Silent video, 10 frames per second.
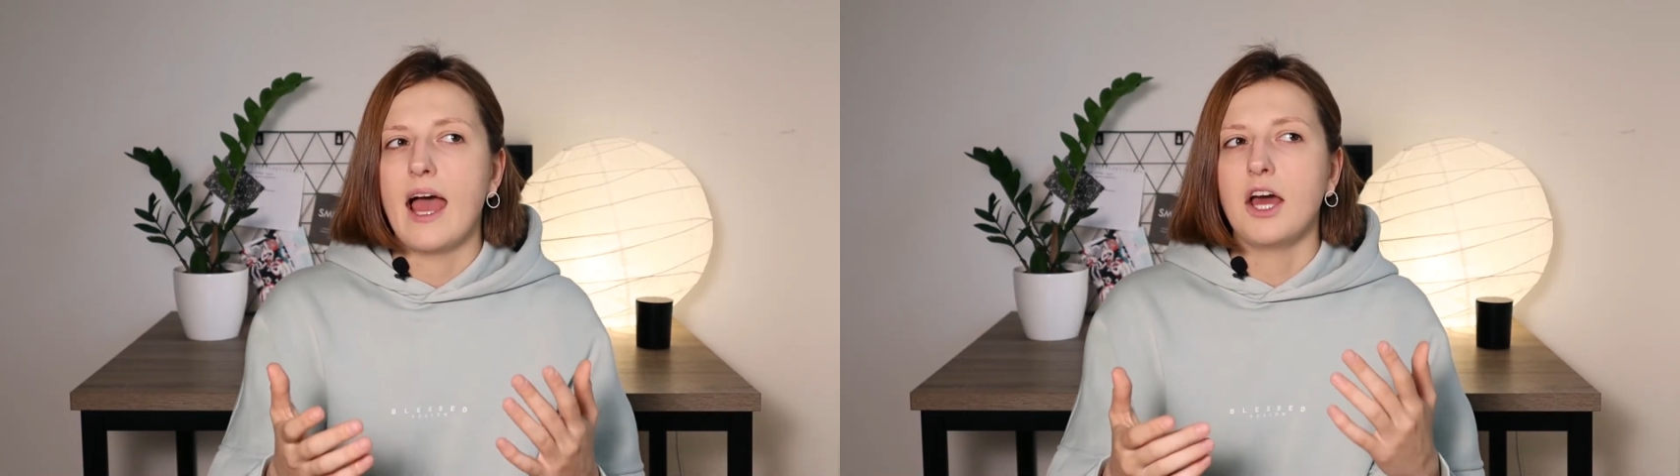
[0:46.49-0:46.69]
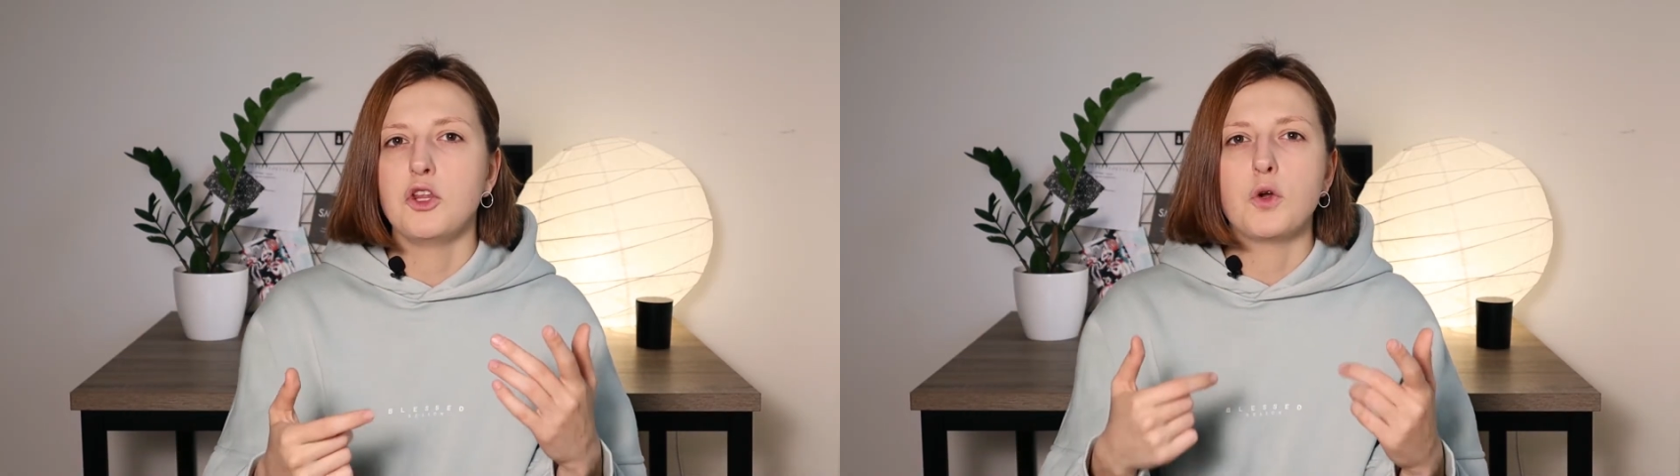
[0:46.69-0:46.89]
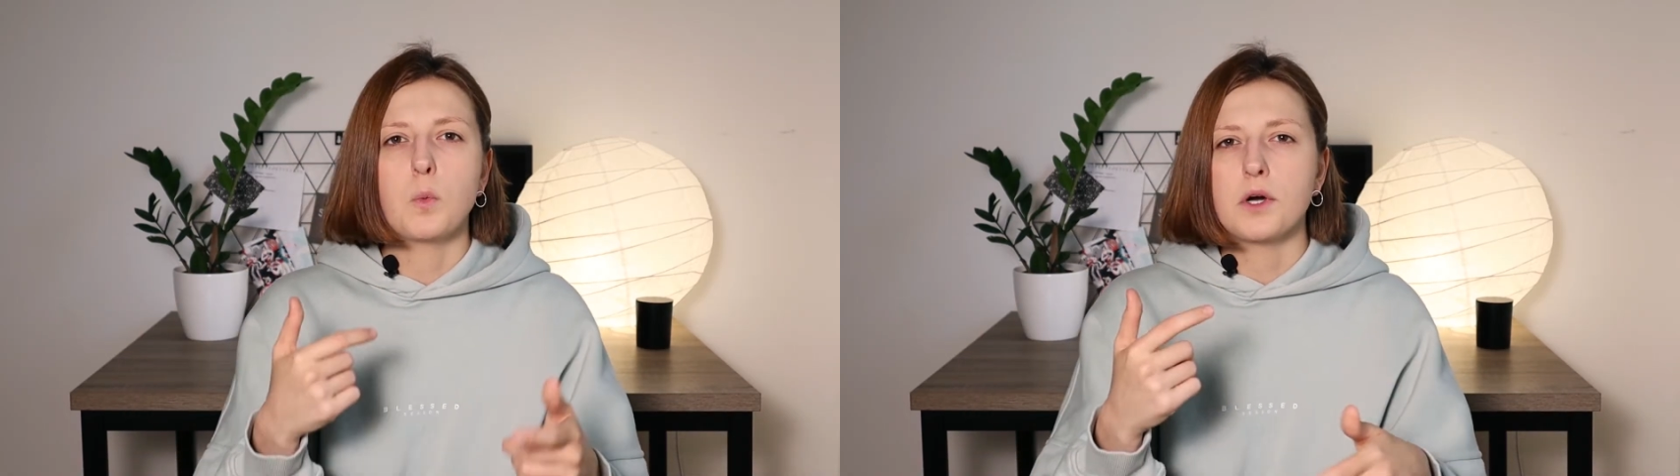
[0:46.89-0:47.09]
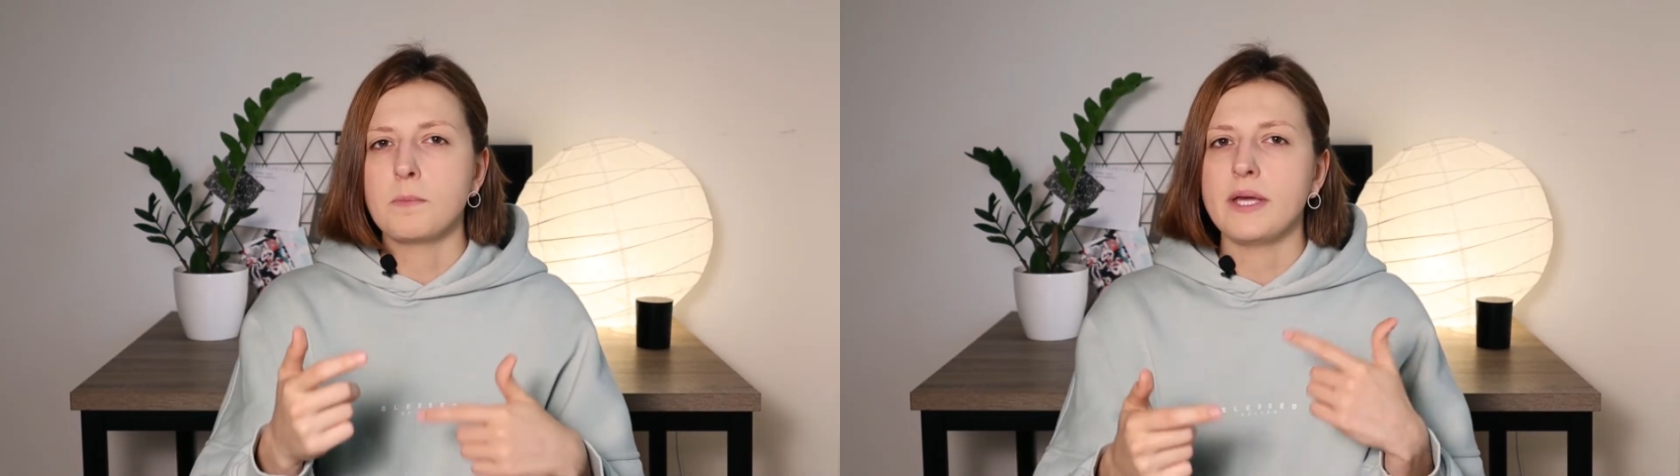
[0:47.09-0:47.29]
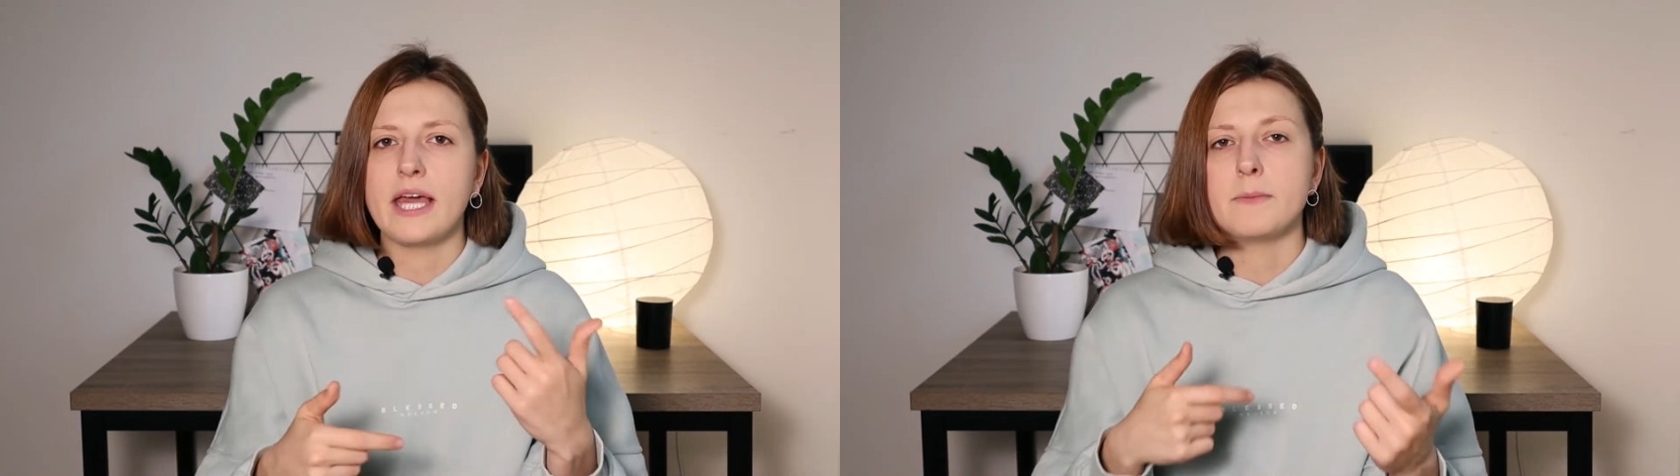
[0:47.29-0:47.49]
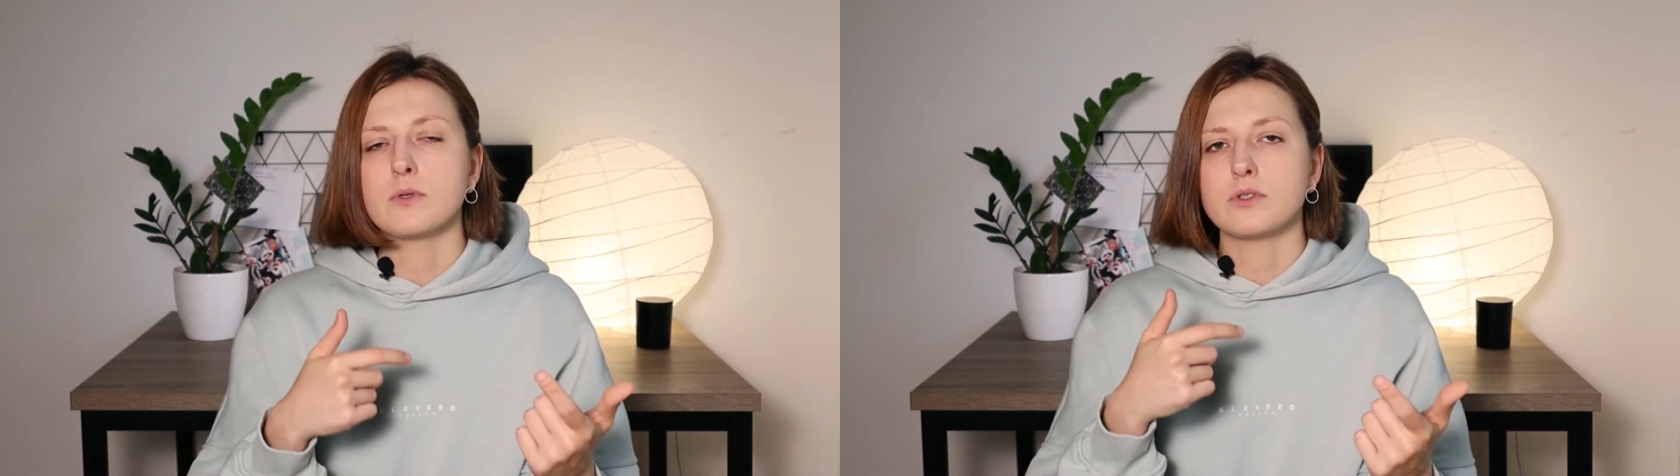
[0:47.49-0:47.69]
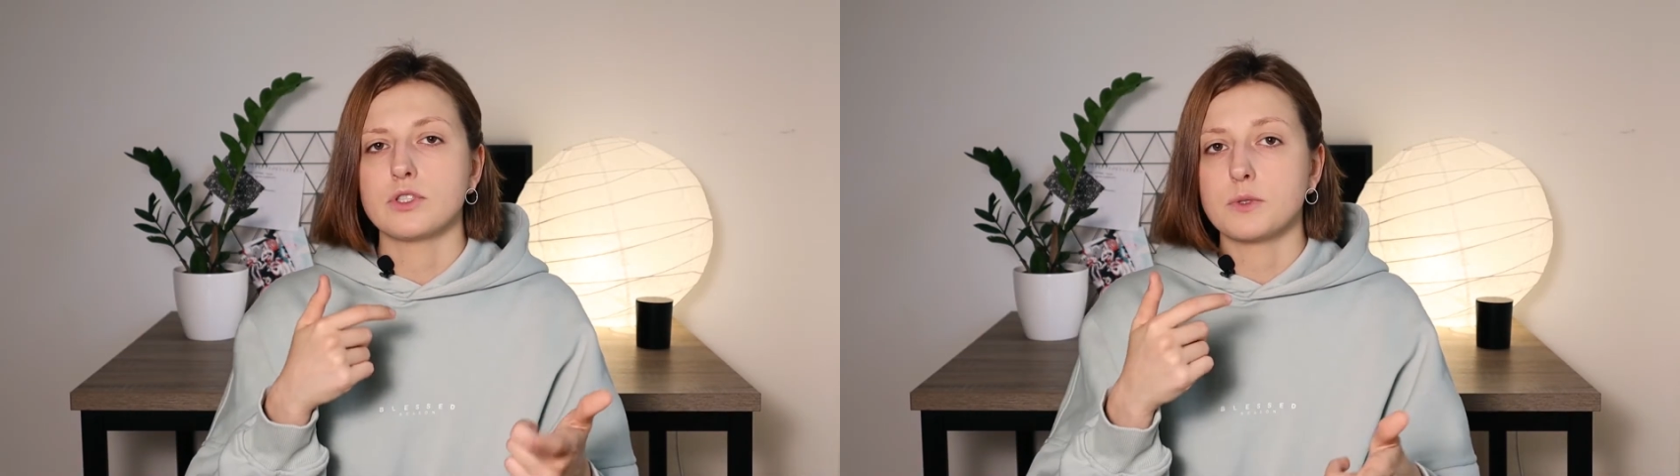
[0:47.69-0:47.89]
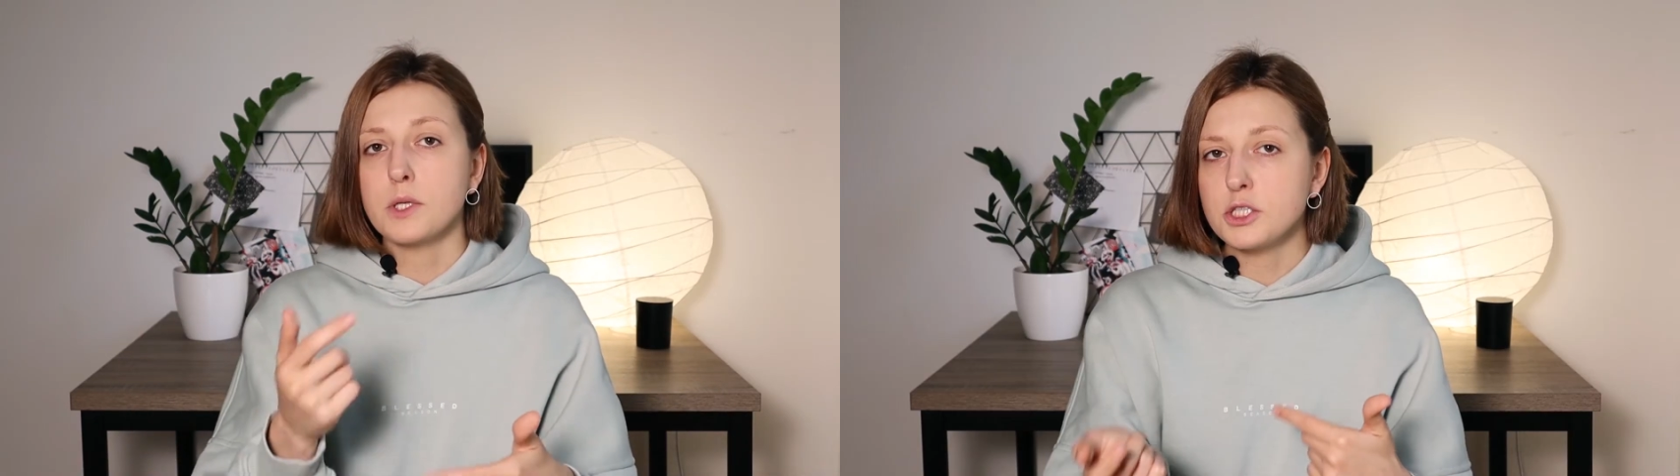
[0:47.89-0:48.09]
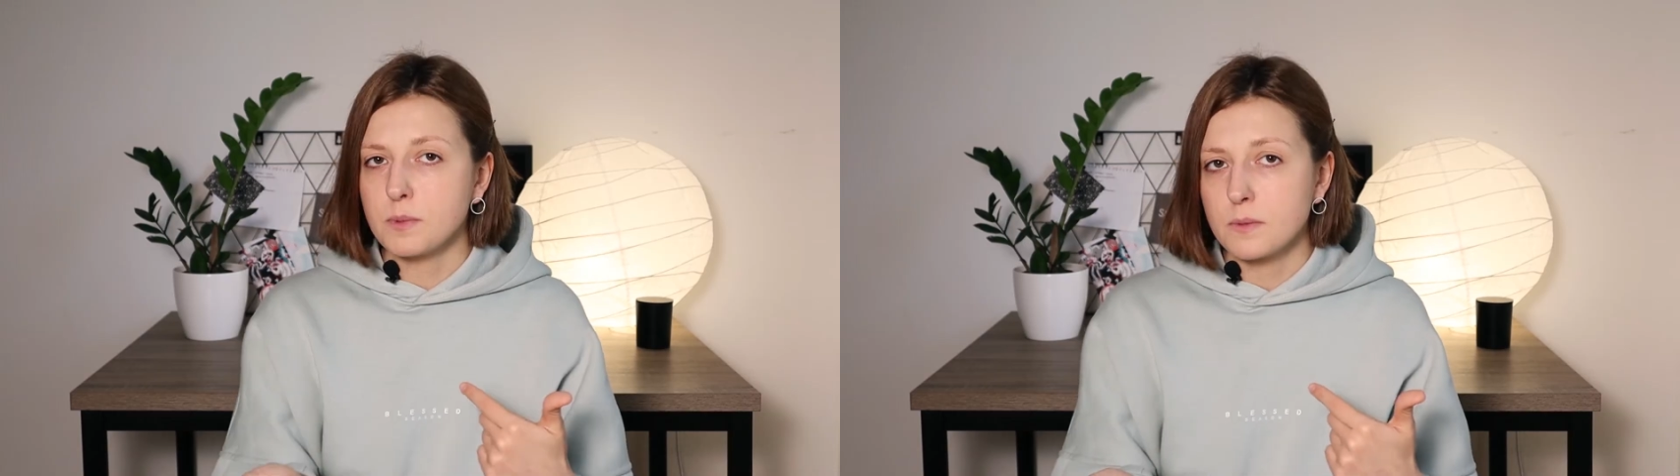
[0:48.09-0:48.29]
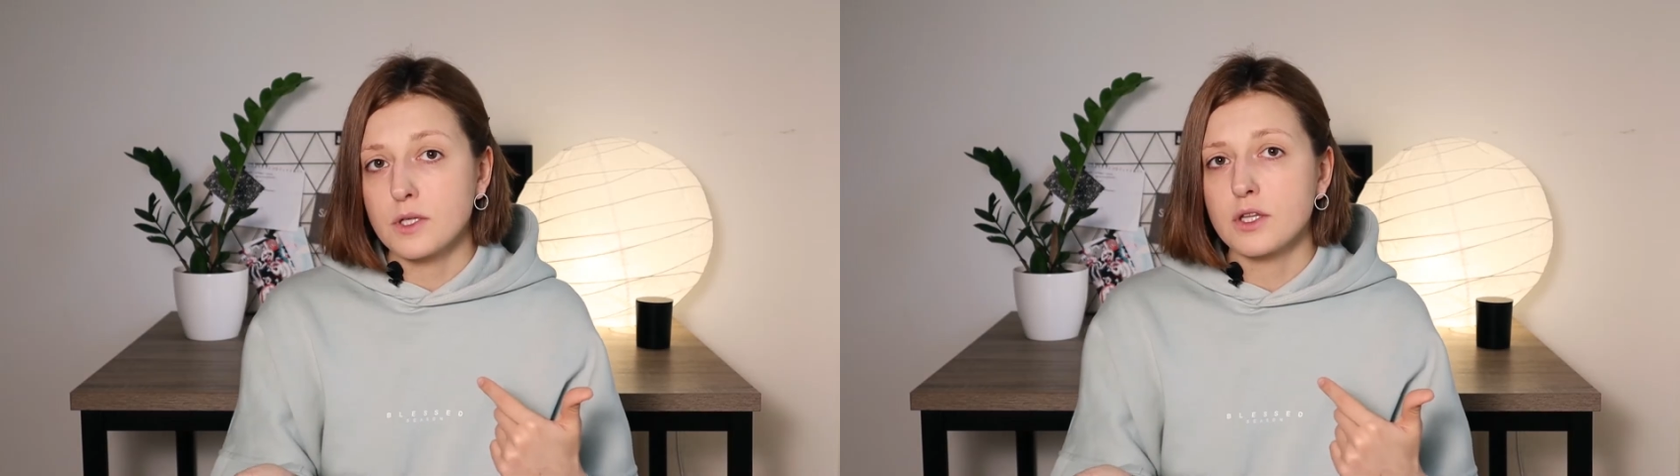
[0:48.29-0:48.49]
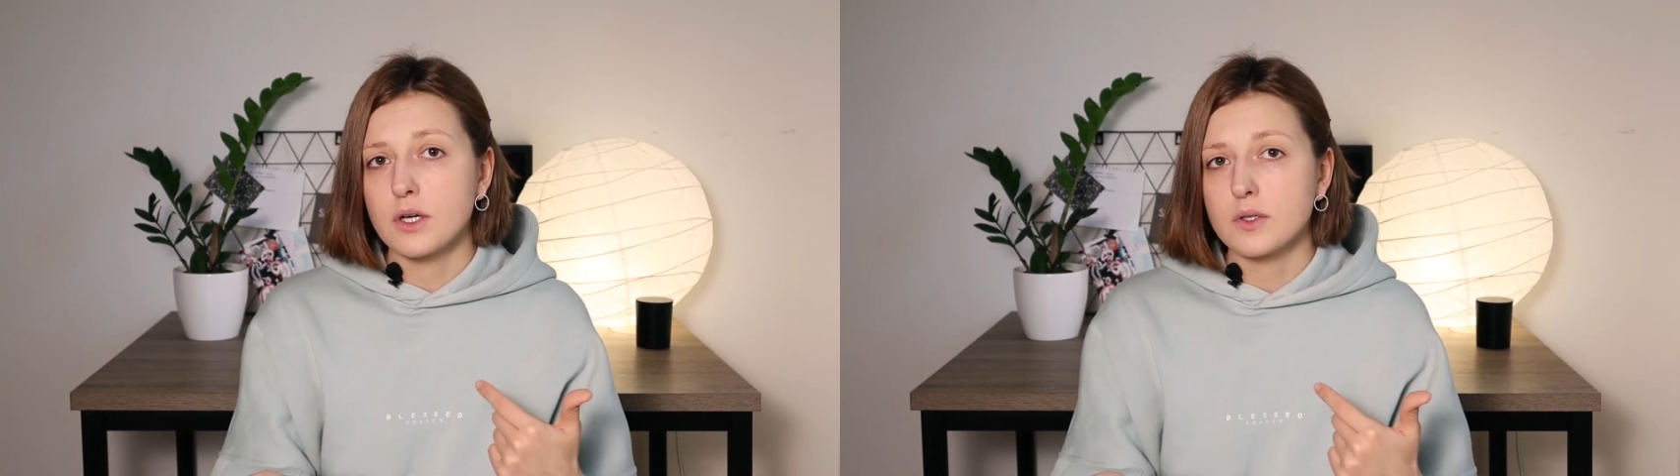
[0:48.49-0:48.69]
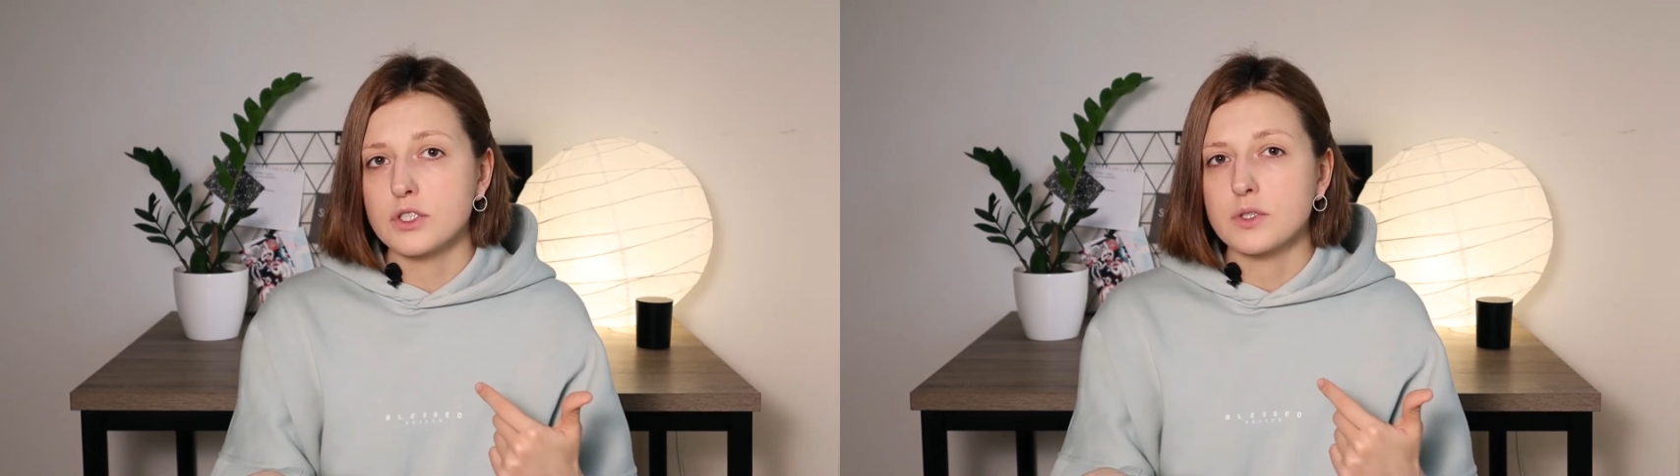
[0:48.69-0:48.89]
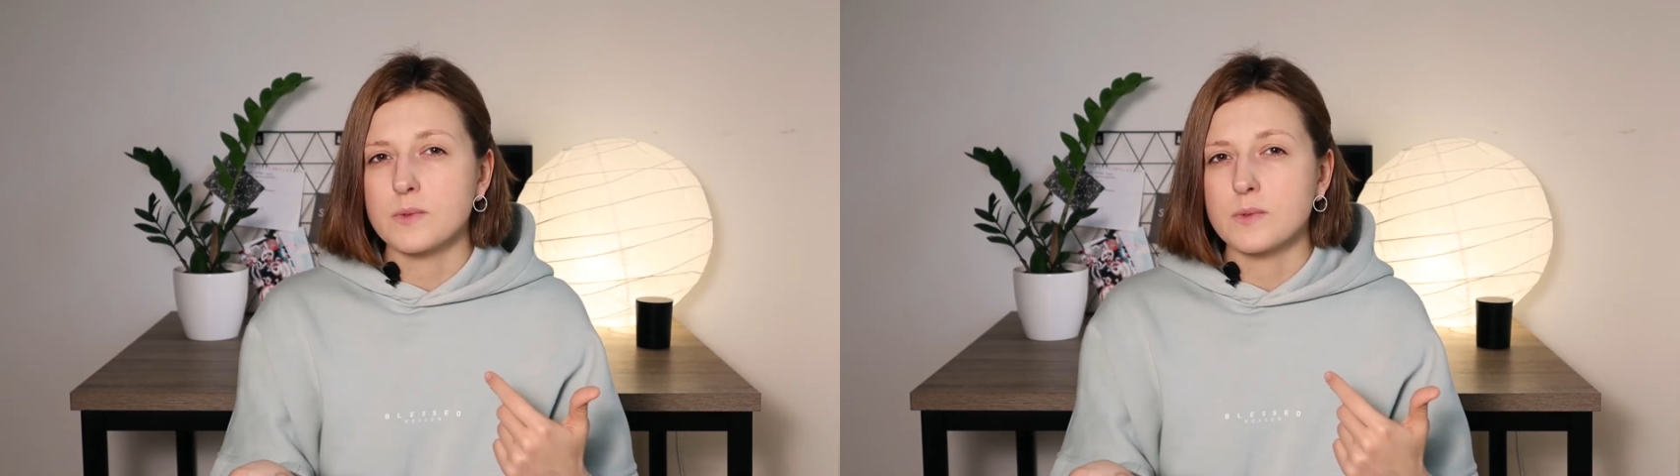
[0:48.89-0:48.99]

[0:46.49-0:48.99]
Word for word: and you won't be able to switch between those,